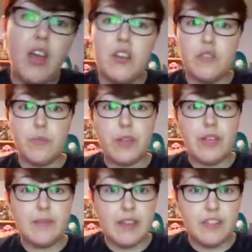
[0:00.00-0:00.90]
So
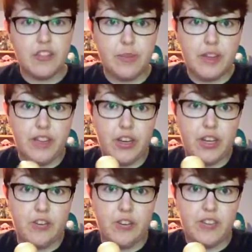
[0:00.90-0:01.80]
please message me if you're
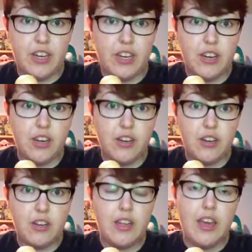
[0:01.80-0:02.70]
interested in her,
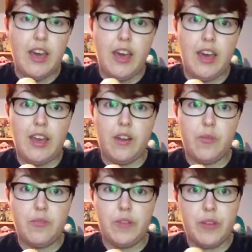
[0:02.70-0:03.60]
and
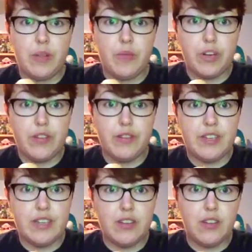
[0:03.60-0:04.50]
hopefully we can work out a
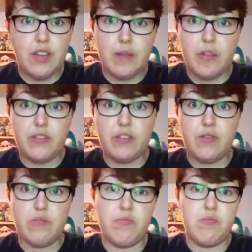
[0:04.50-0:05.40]
deal. I'm
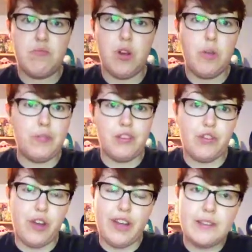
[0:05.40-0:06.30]
also open to
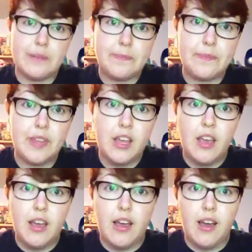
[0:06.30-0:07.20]
traits
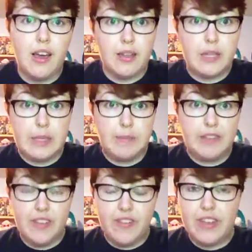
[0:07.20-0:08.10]
uh,
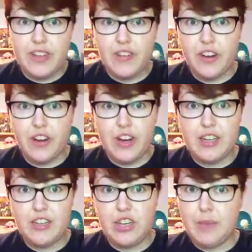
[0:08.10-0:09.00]
specifically for
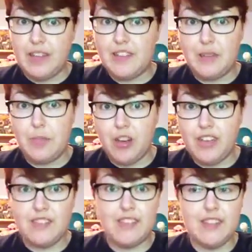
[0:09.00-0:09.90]
cheap SD
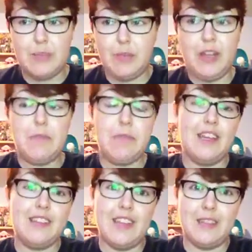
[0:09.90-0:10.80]
bodies at this point
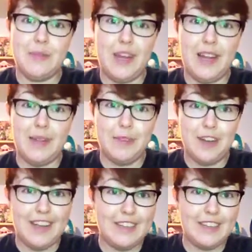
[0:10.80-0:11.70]
because that's what I'm
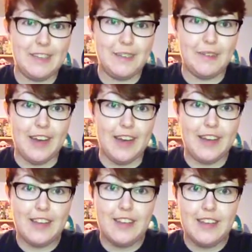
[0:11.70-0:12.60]
trying to uh,
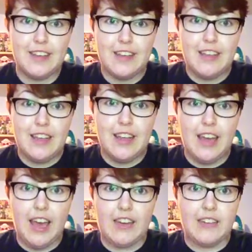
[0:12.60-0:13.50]

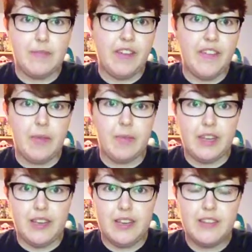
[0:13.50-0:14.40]
add to my
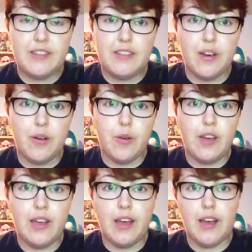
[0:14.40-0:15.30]
family. So
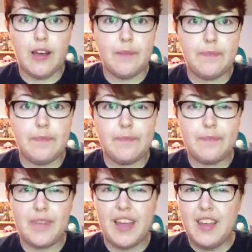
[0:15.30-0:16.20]
um,
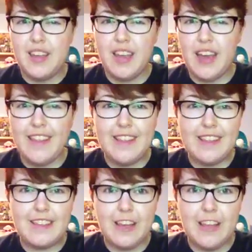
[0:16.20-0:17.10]
yeah, I think
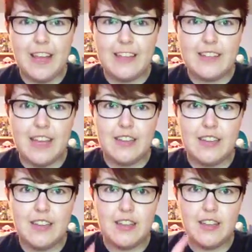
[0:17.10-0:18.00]
that's all, that's it.
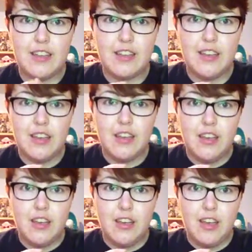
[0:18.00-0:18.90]

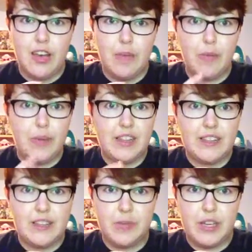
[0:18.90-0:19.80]
I'm hoping
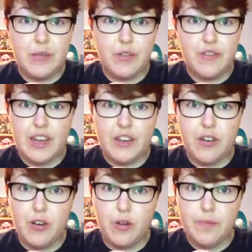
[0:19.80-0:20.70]
this sweetie will find a
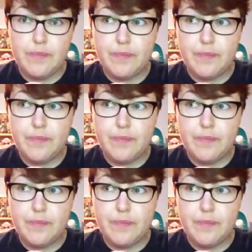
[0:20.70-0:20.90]
home.